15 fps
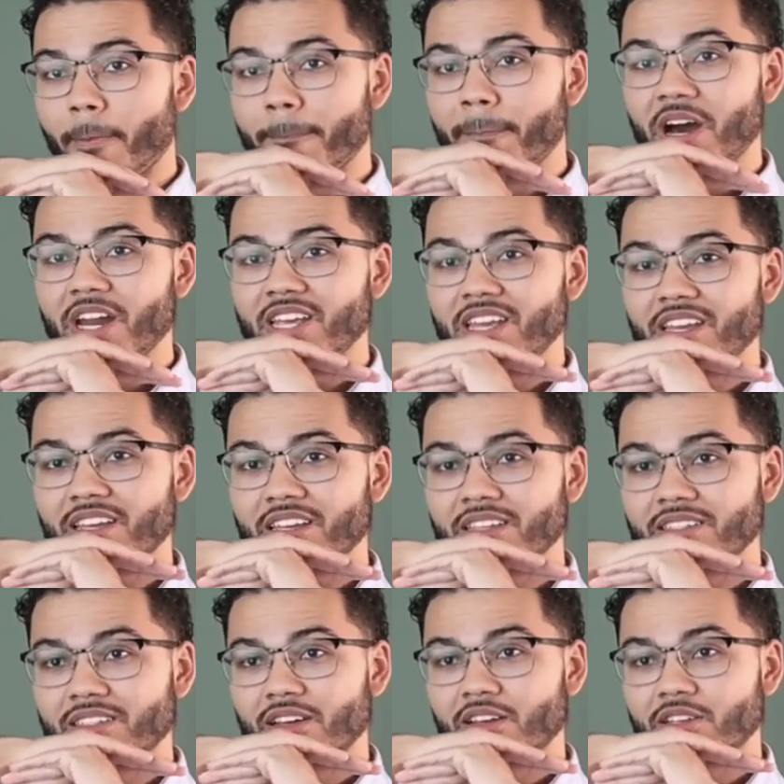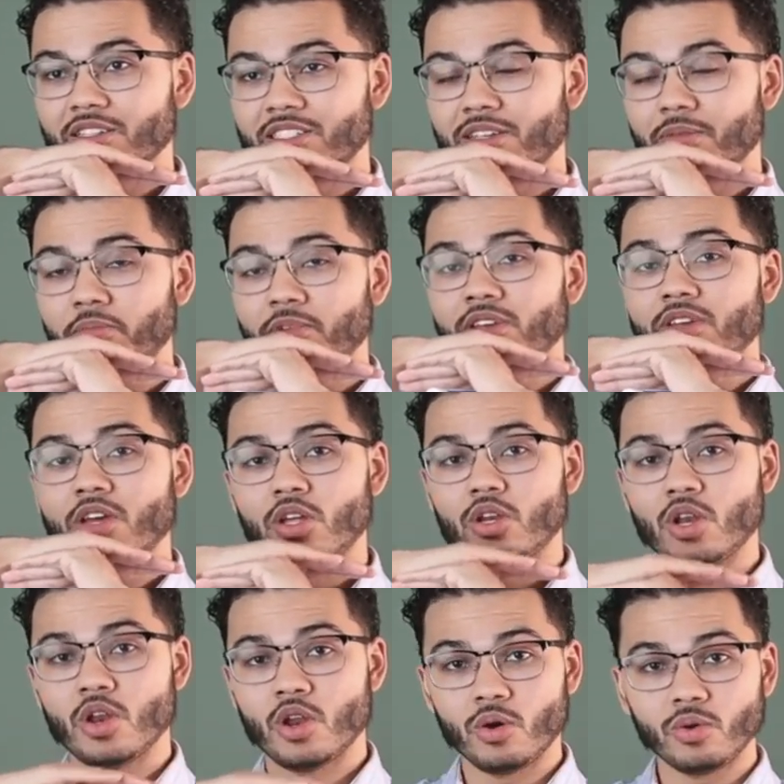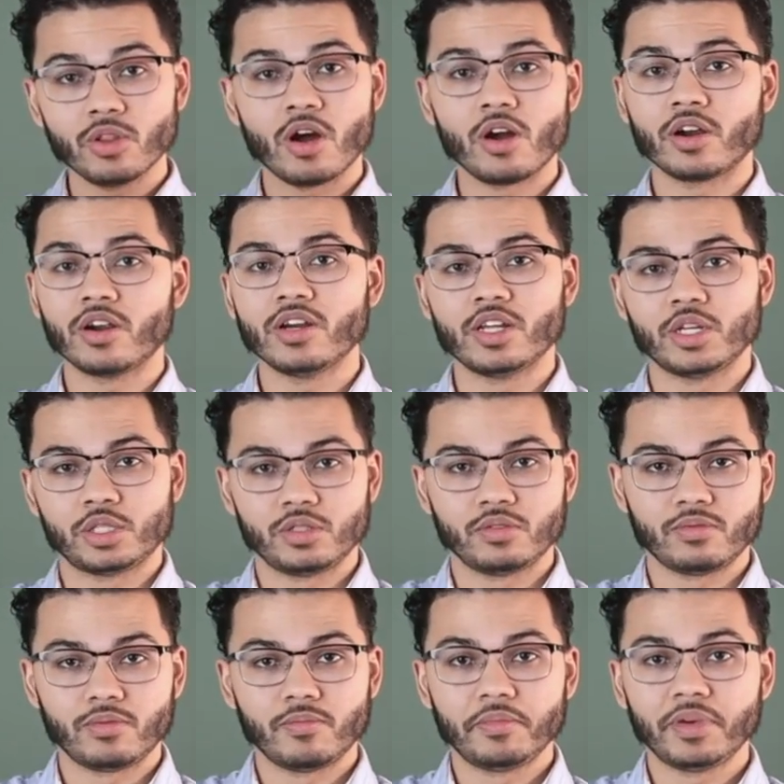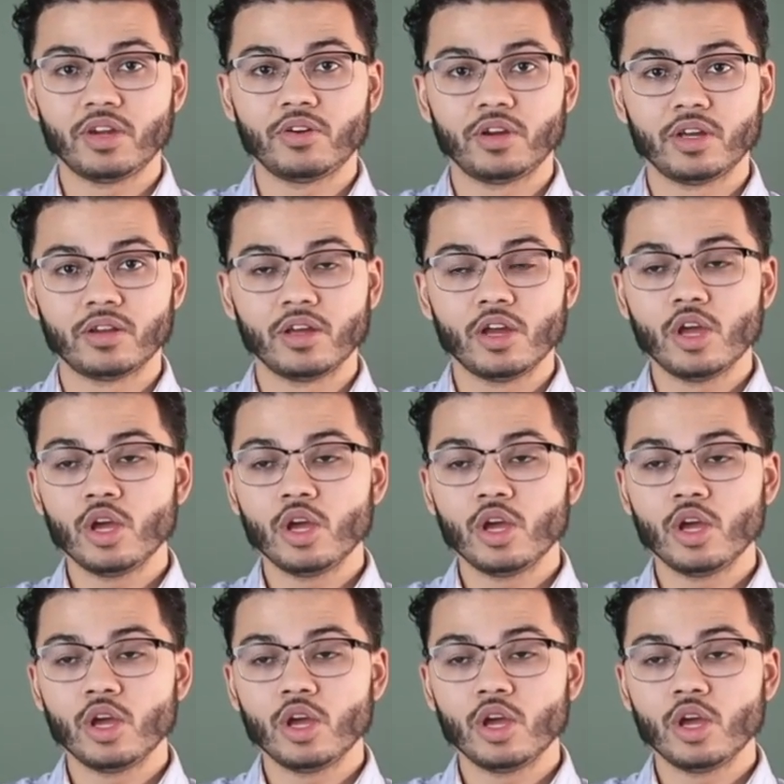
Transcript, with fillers: money is simply no longer an issue, period.